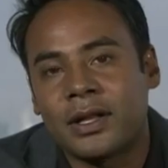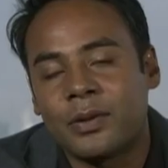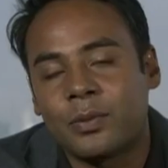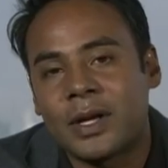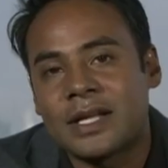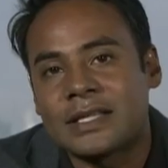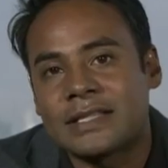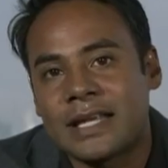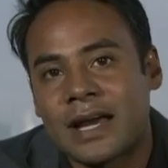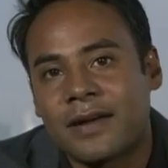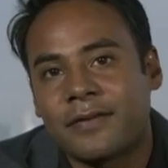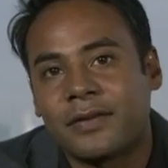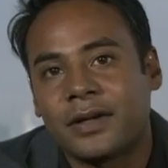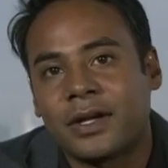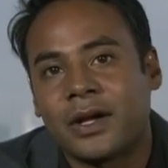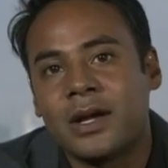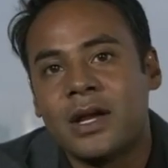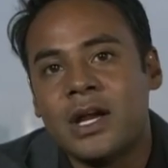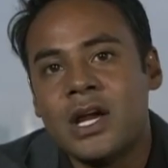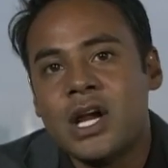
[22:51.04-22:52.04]
in West
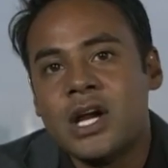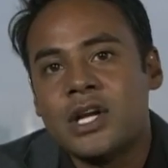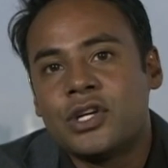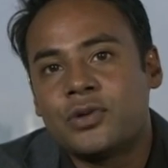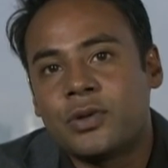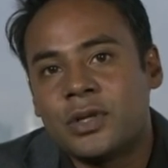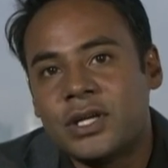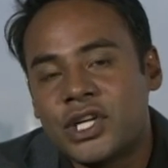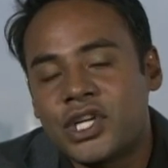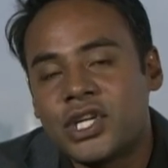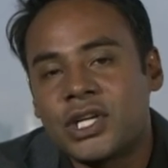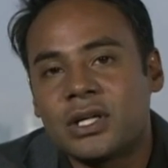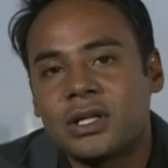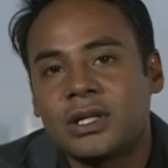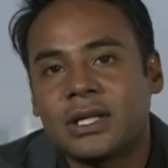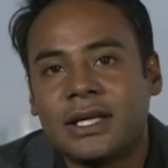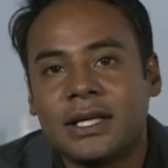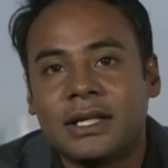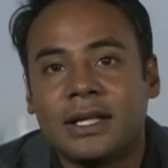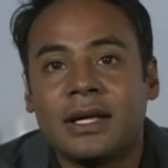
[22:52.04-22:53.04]
Africa,
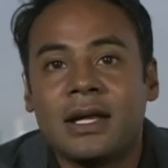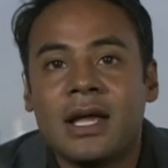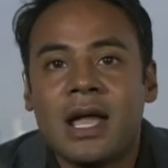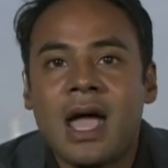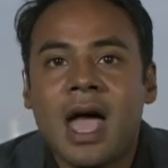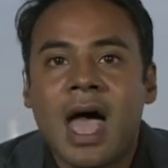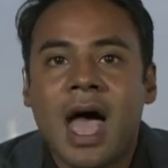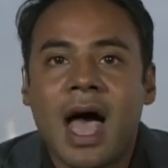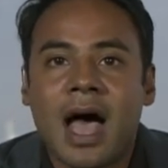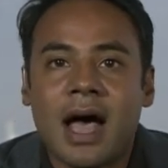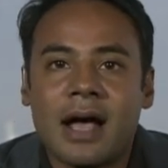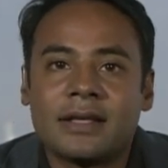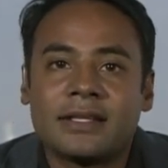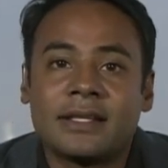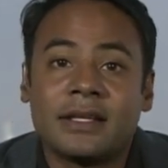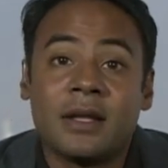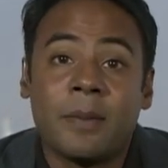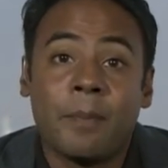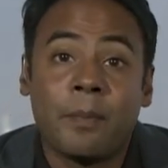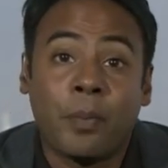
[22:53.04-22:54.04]
traditional healing
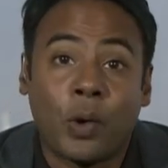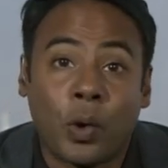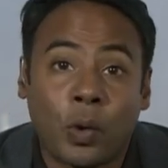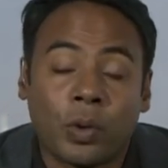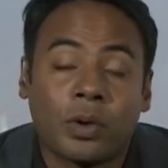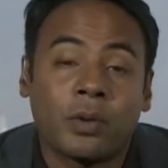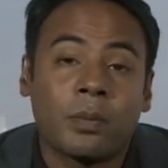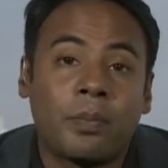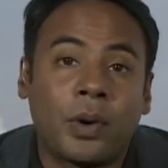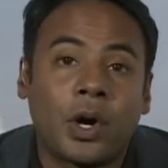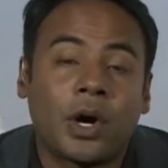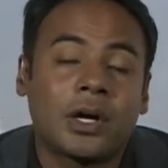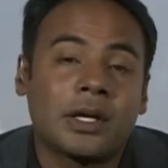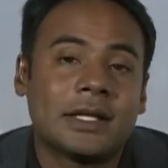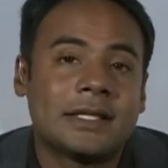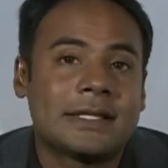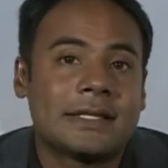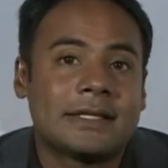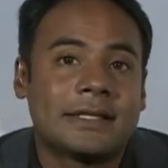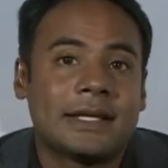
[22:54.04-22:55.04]
has an important part in